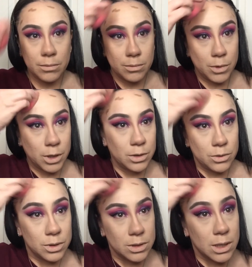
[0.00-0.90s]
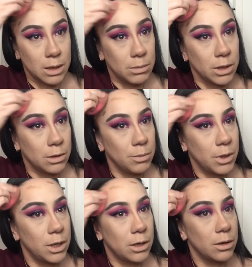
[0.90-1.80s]
We're going to do the same thing up
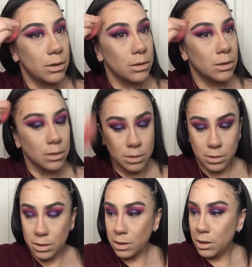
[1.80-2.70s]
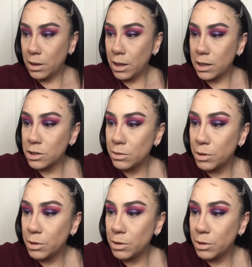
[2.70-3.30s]
here. Actually,